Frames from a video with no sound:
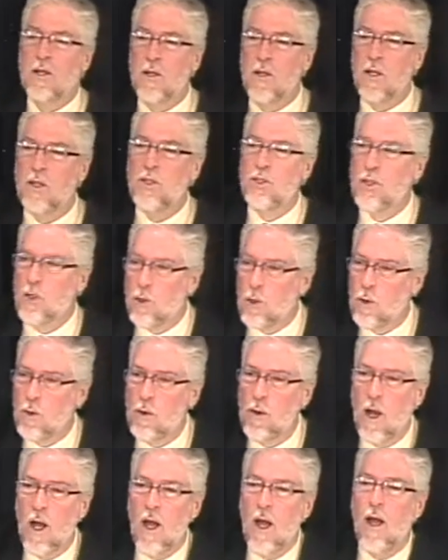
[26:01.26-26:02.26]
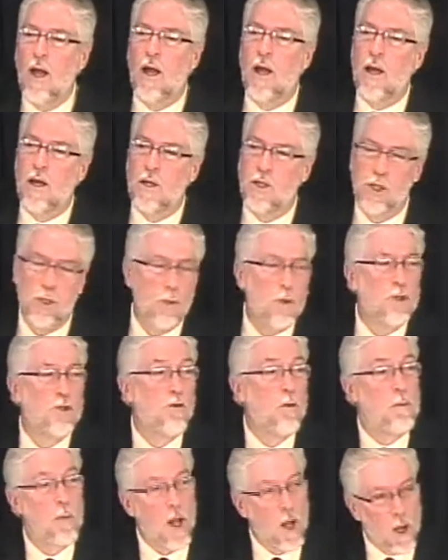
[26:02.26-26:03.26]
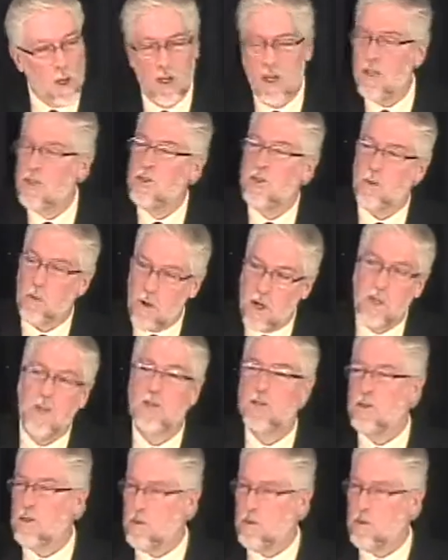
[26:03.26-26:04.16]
to these two Jewish rebellions, which